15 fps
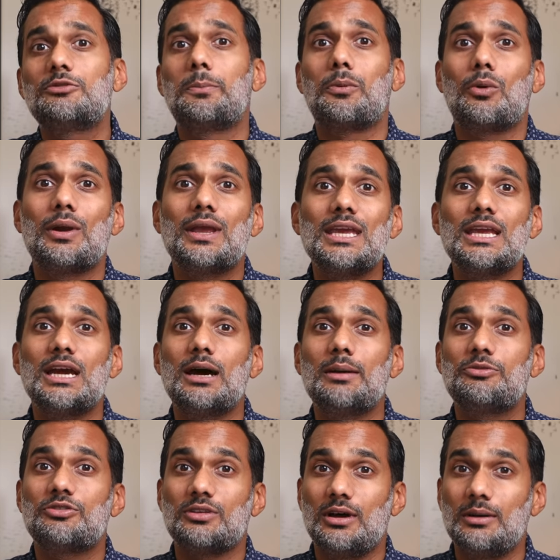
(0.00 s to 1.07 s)
bringing up
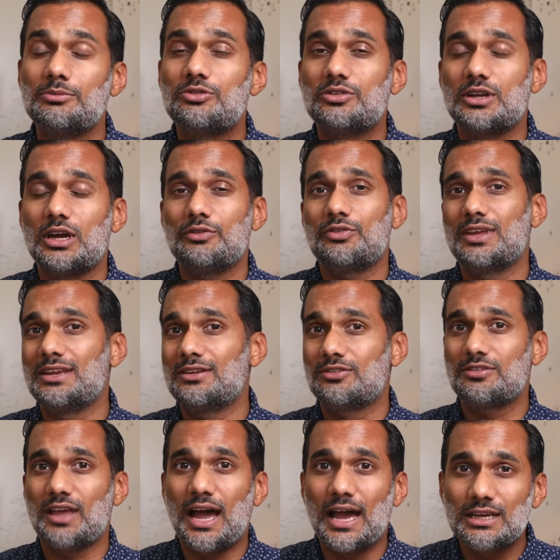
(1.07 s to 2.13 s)
some stuff
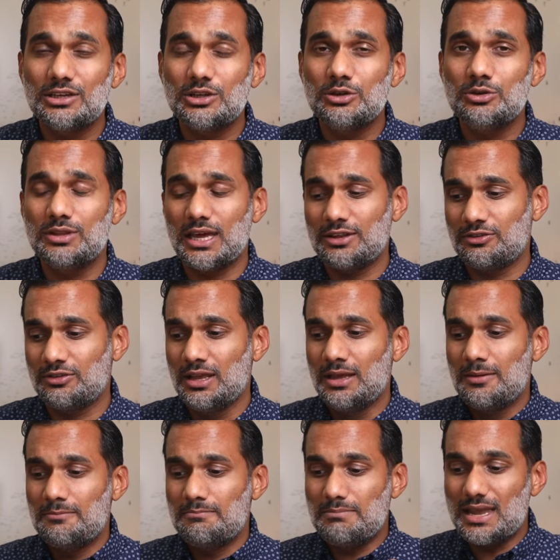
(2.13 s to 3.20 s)
inside you that's
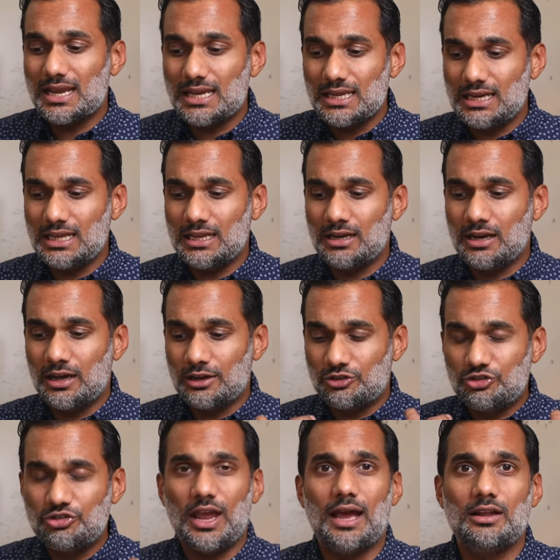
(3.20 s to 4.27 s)
making it a
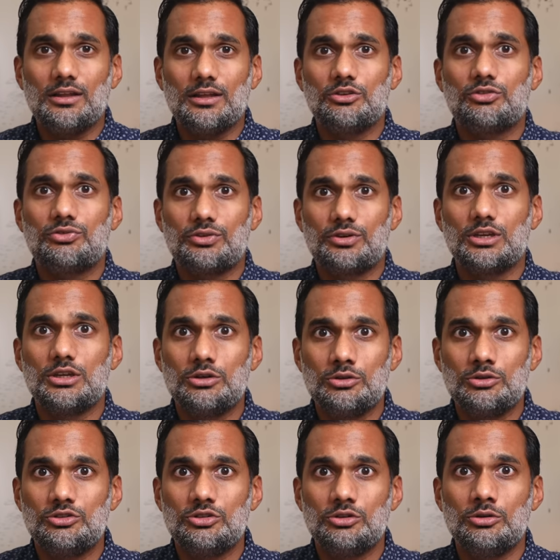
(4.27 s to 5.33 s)
challenge for
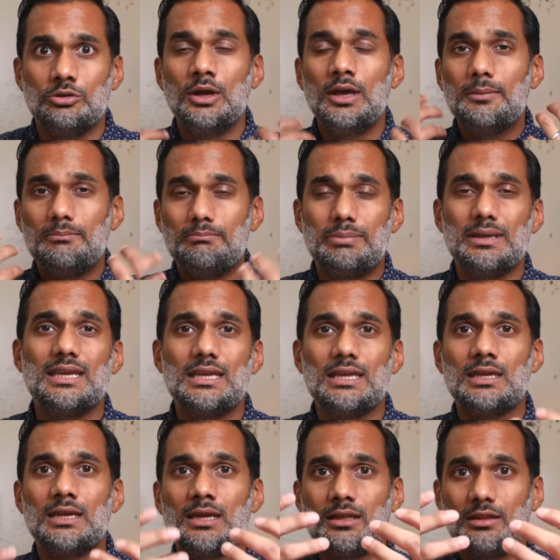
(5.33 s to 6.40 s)
you to
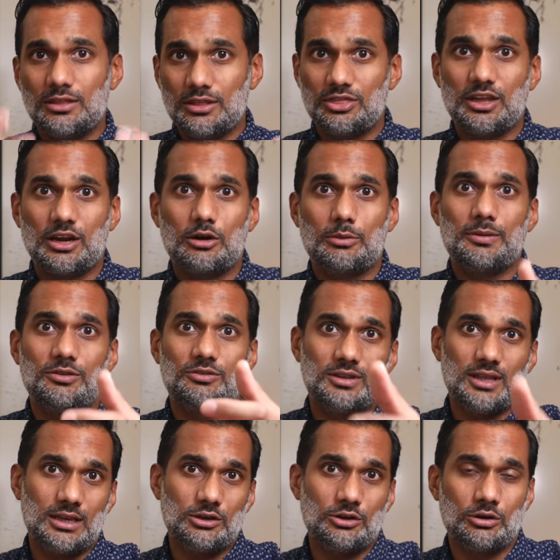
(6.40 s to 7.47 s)
be the therapist
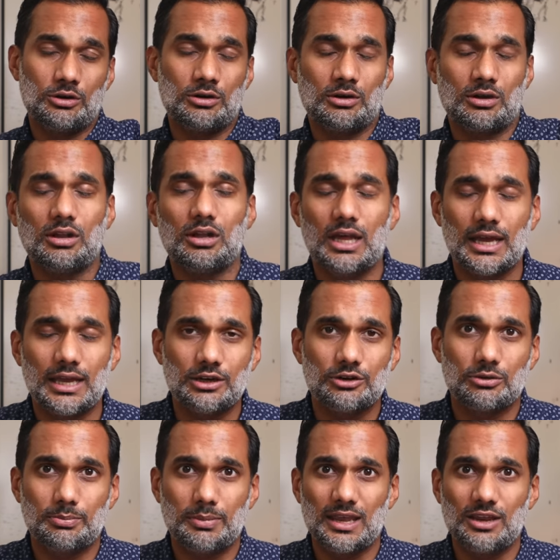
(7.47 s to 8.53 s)
that your client
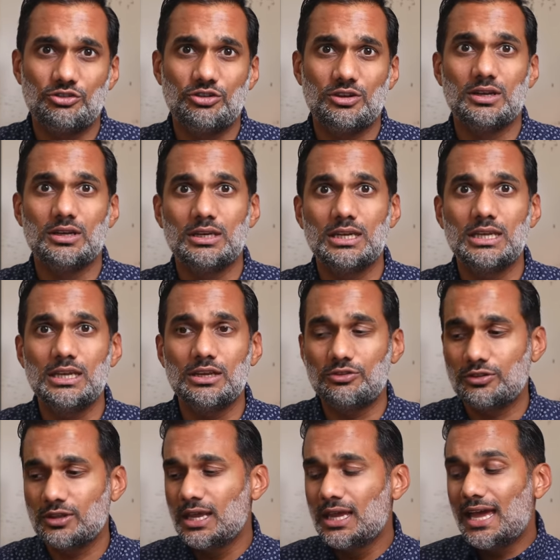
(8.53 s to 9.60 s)
or patient
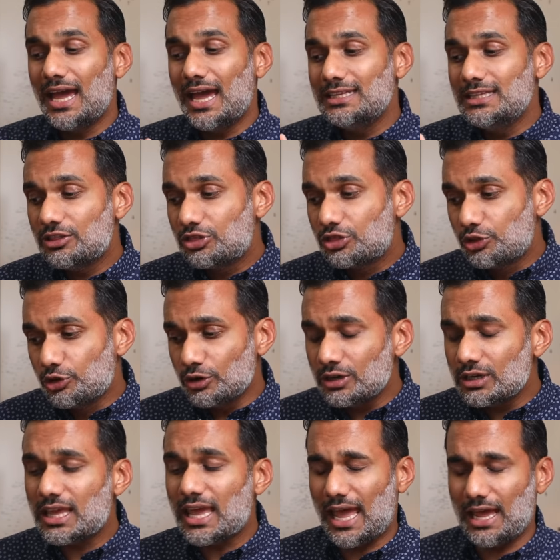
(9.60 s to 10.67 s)
needs. And the
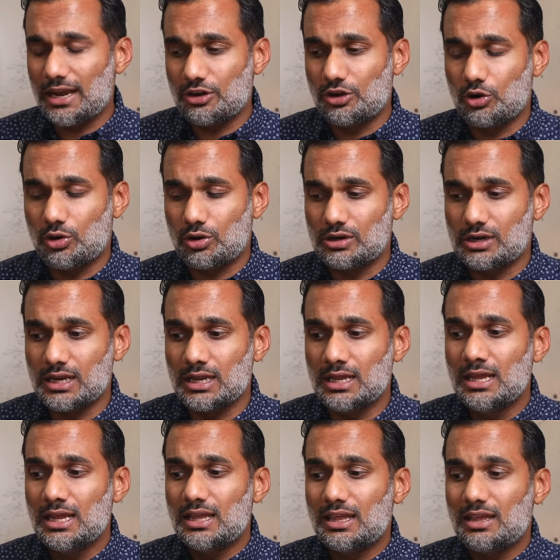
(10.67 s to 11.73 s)
third category
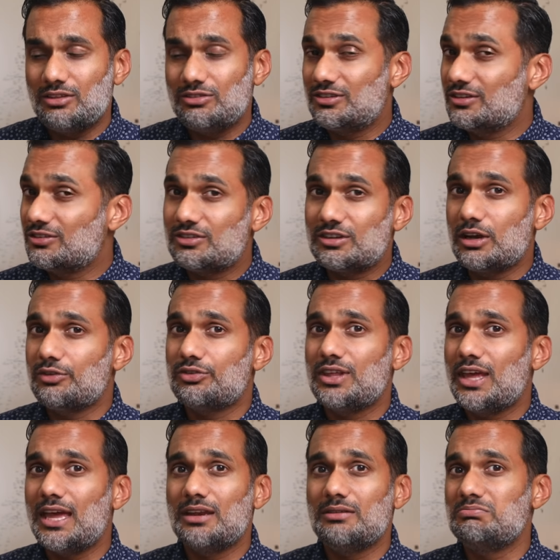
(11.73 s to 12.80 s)
is the stuff
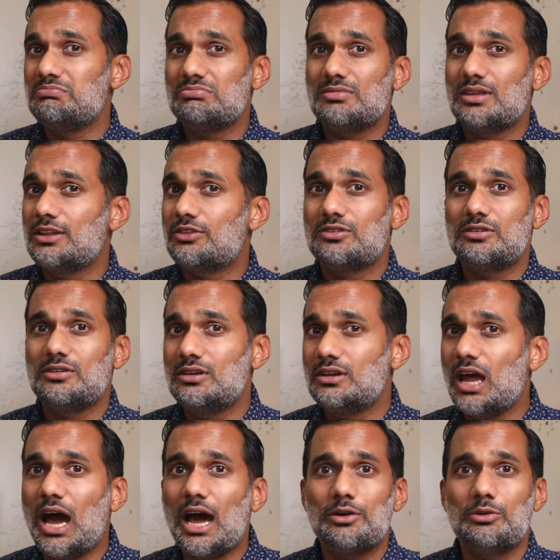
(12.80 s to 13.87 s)
that it's
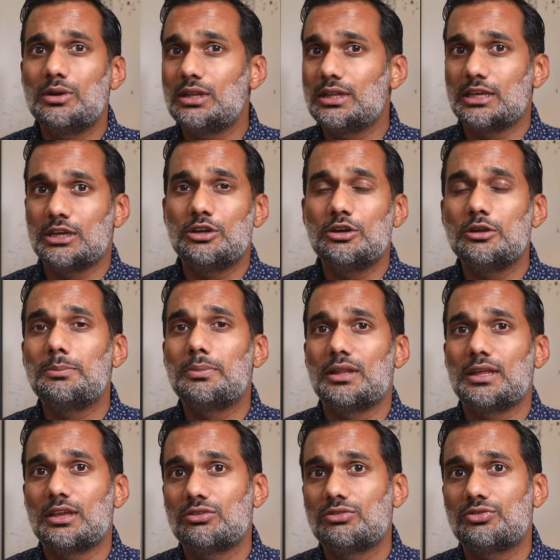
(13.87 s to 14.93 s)
not really a good
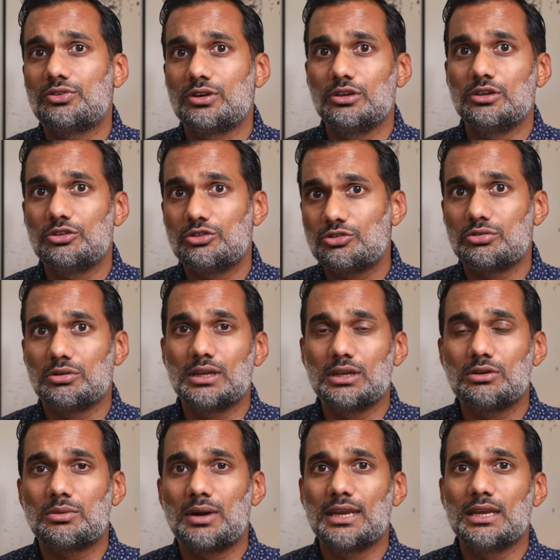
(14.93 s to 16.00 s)
place for you to
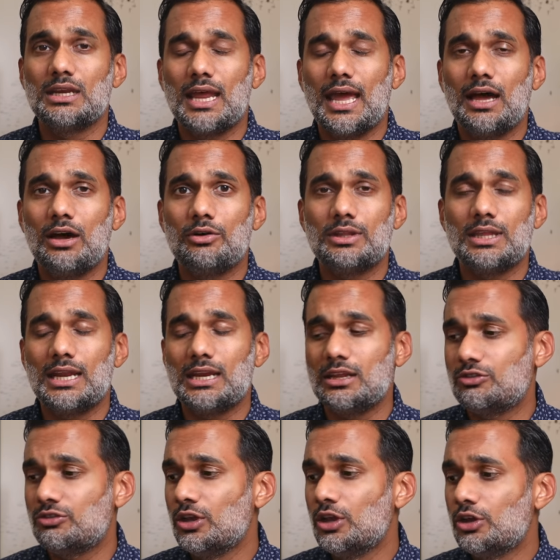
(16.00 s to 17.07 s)
treat right now, that
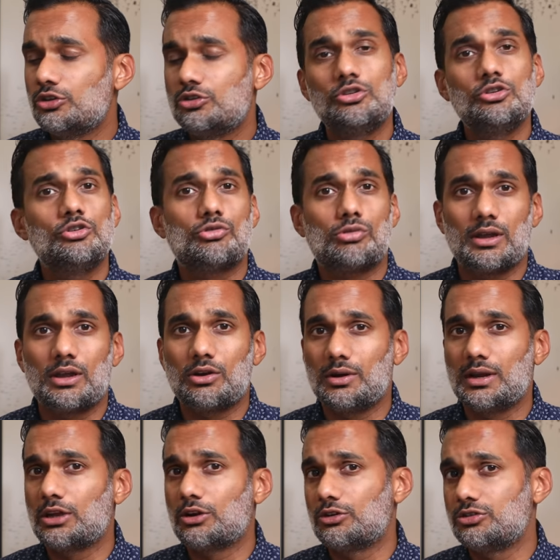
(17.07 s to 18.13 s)
it's too
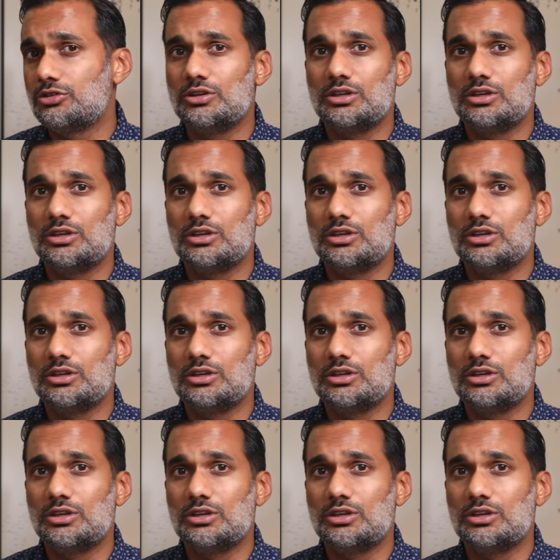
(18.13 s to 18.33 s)
triggering or too